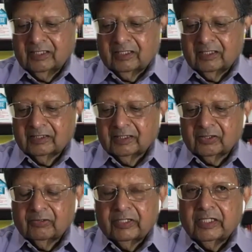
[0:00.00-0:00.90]
The
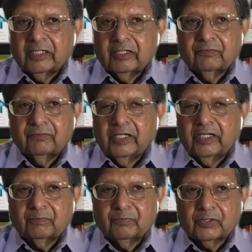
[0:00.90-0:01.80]
third area, very
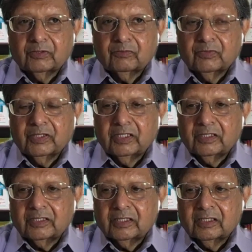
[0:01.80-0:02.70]
important one, is
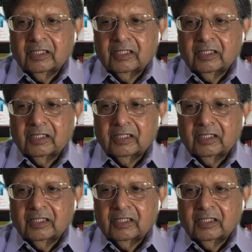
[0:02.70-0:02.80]
that